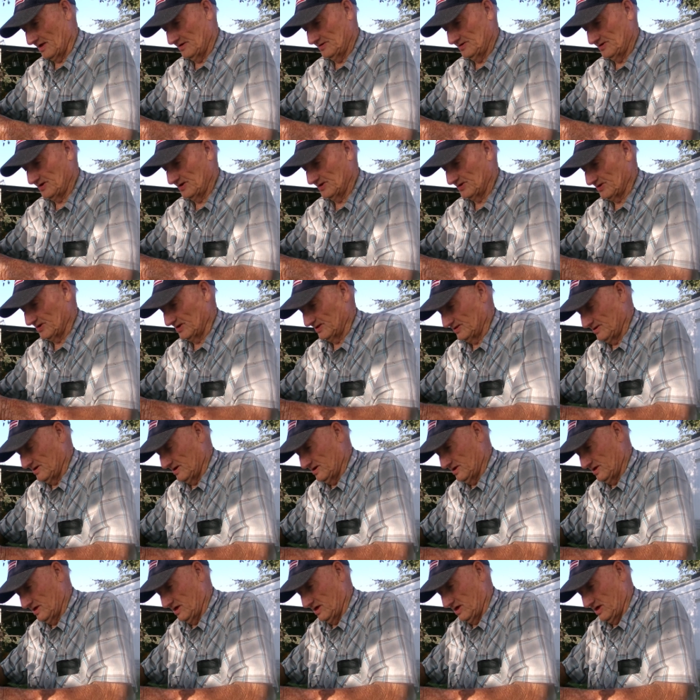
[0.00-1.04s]
She said,
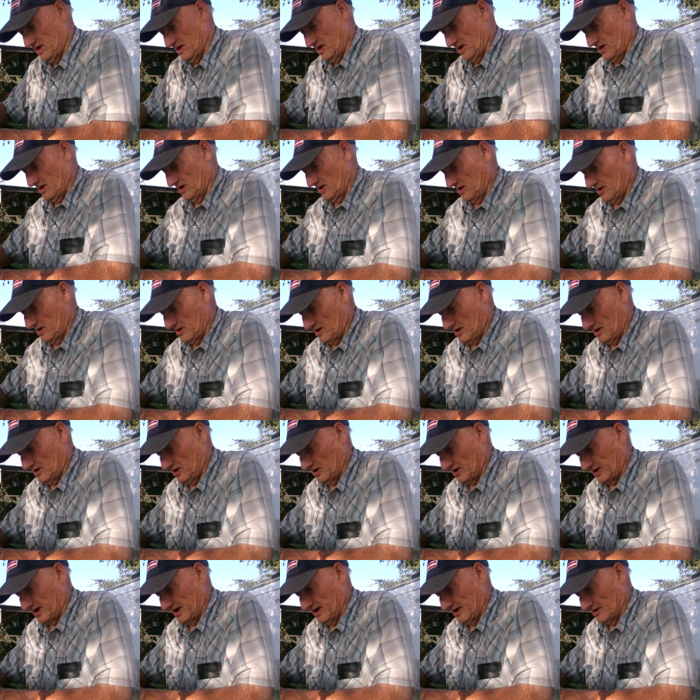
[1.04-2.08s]

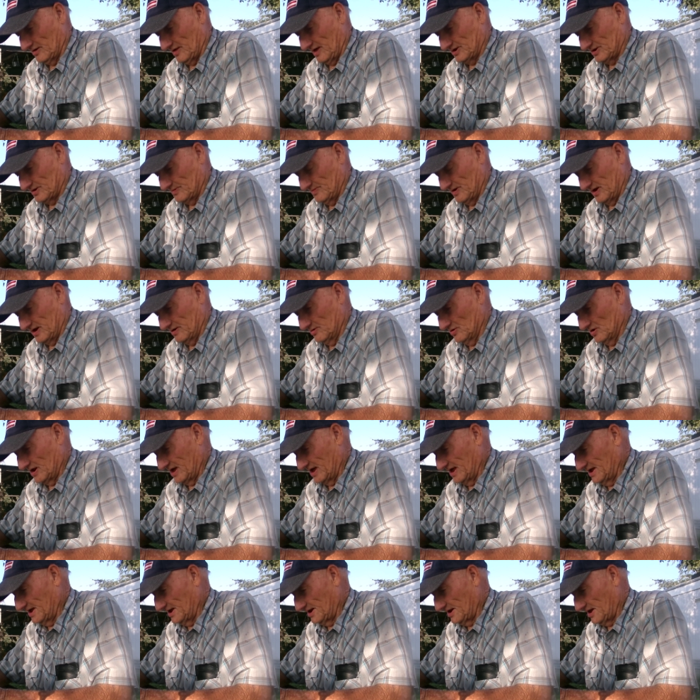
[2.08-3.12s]
look here, that's a big one,
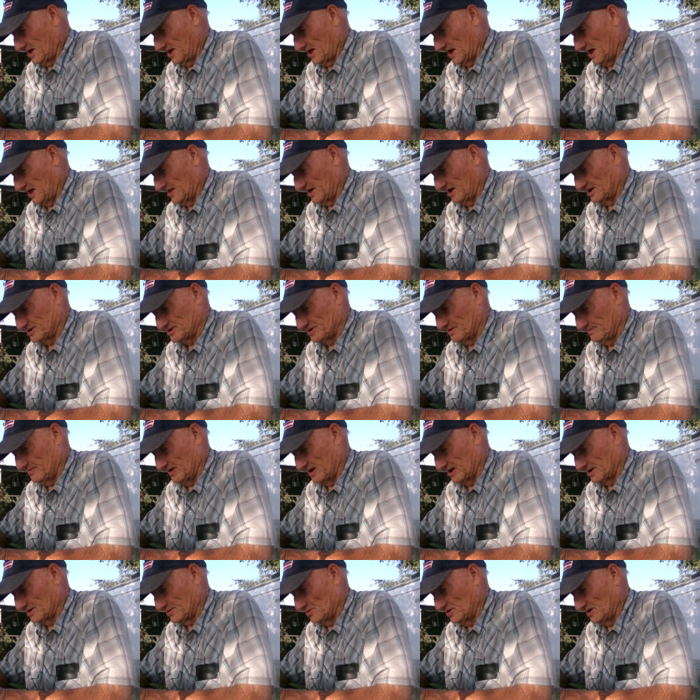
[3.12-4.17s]
ain't it? That's the
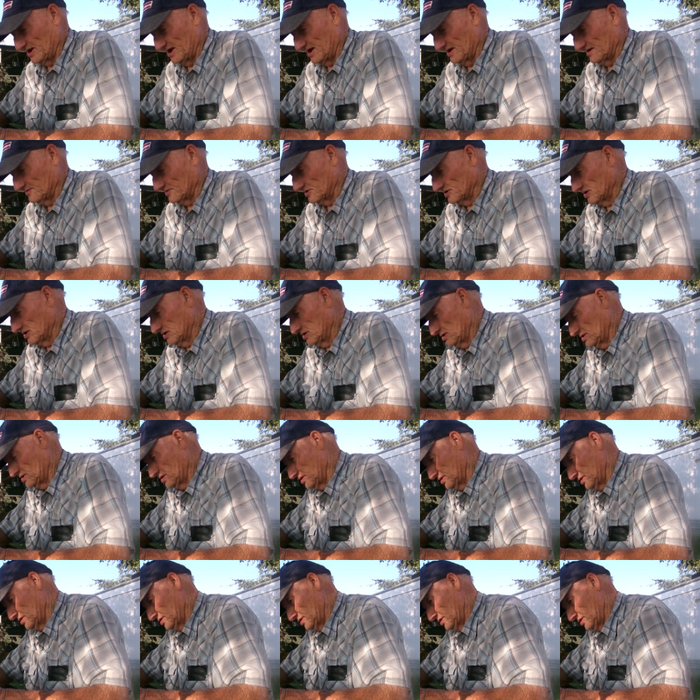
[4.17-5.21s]
biggest one ever.
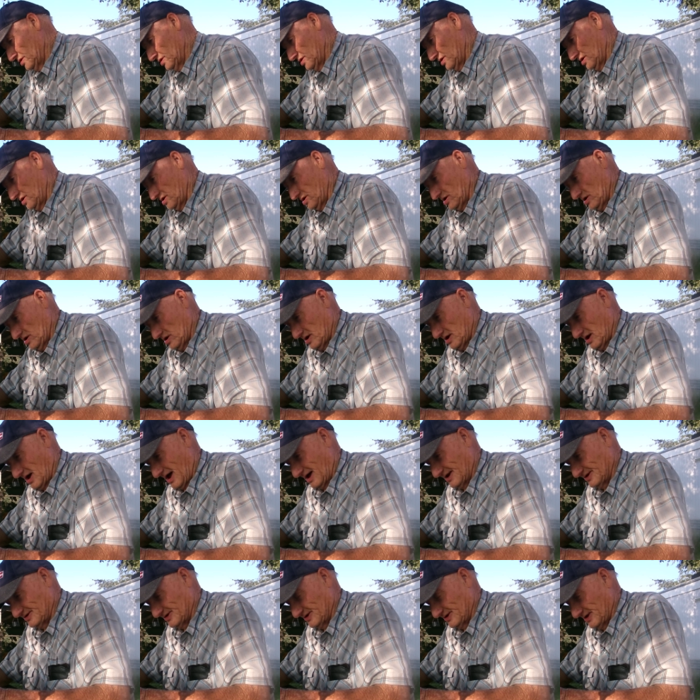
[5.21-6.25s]

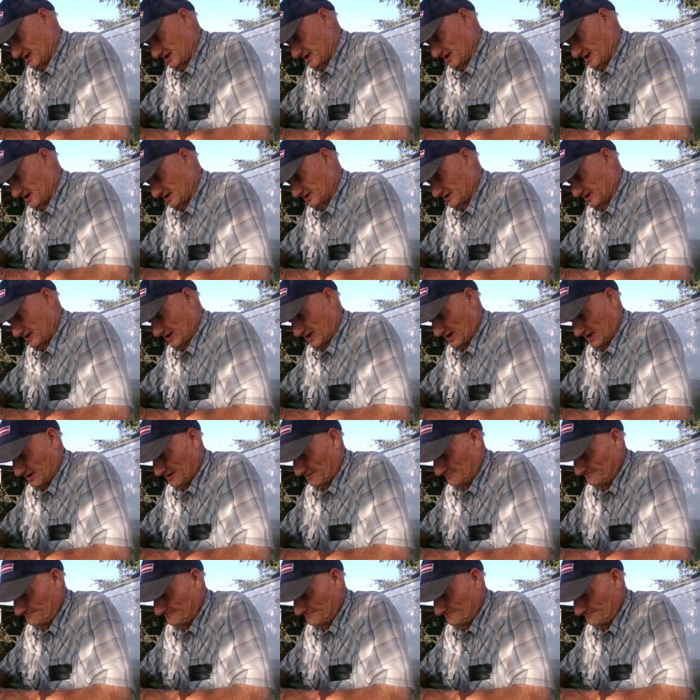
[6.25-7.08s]
I said, yeah, yeah.